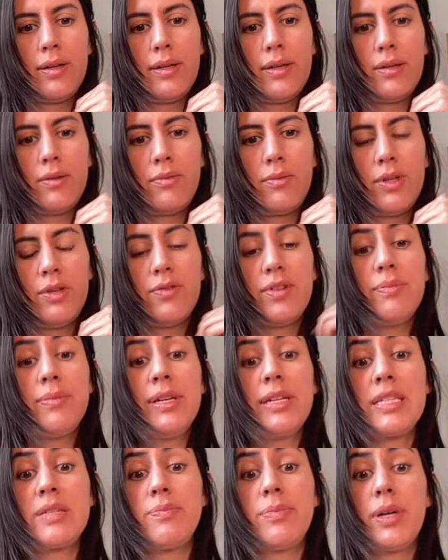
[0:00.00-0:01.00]
the
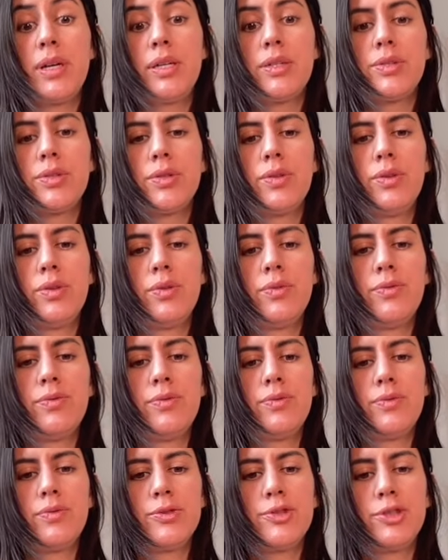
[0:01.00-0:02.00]
biggest parts of
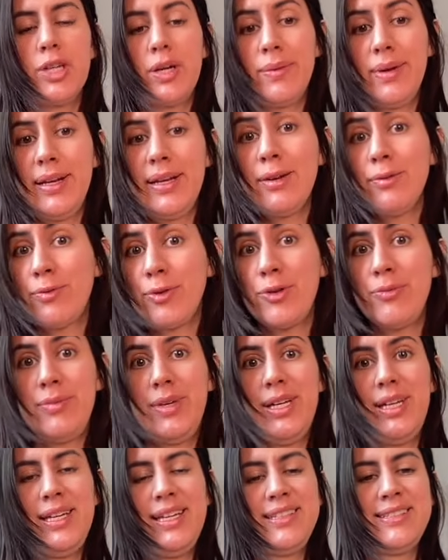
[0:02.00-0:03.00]
traveling for
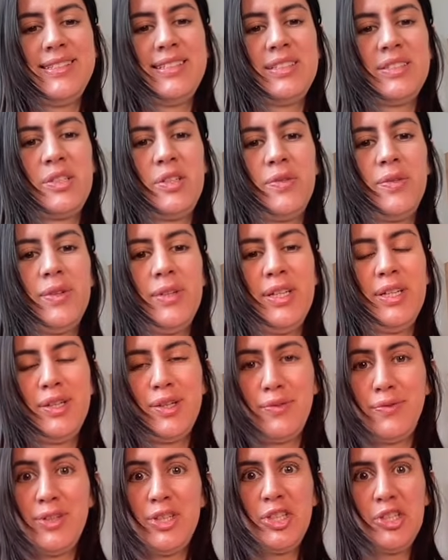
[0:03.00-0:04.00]
me is discovering
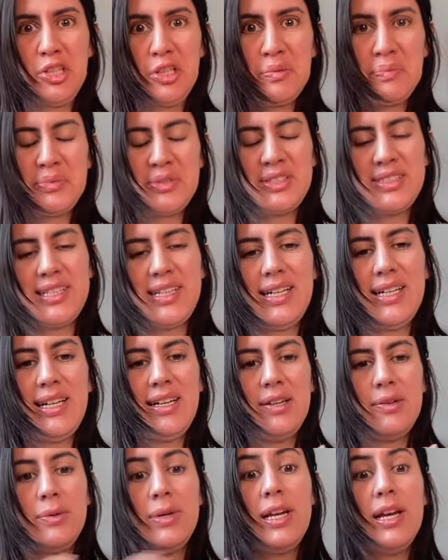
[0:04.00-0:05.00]
coffee shops. I
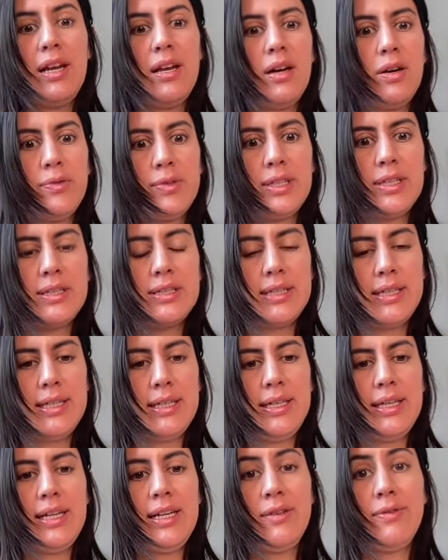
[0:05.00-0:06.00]
really love it.
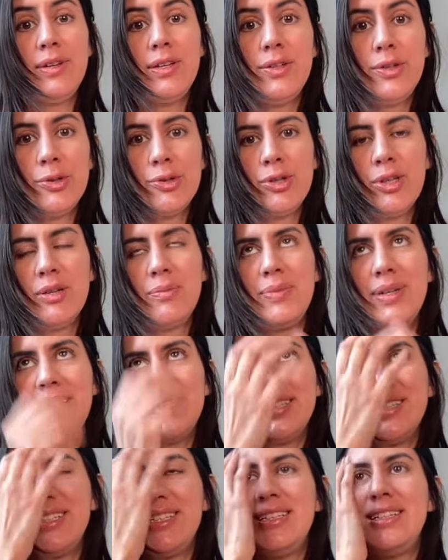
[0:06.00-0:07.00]
I live in Europe, and
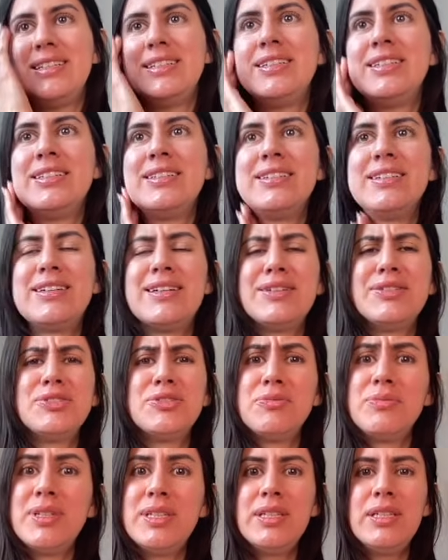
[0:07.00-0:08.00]
here there are so
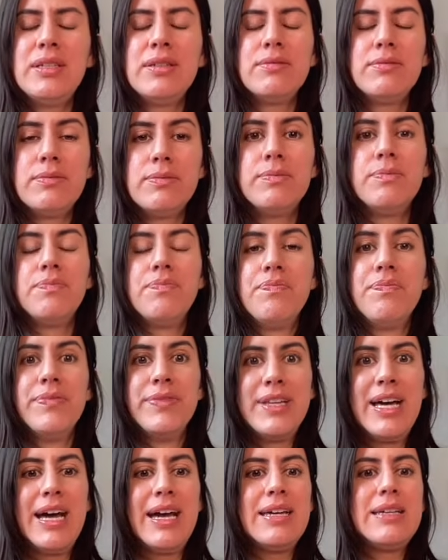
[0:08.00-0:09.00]
many
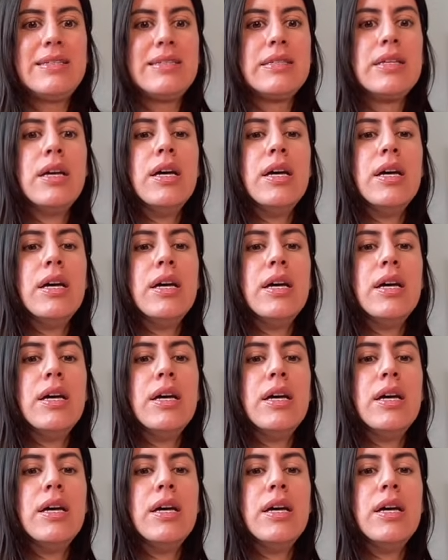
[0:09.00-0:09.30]
nice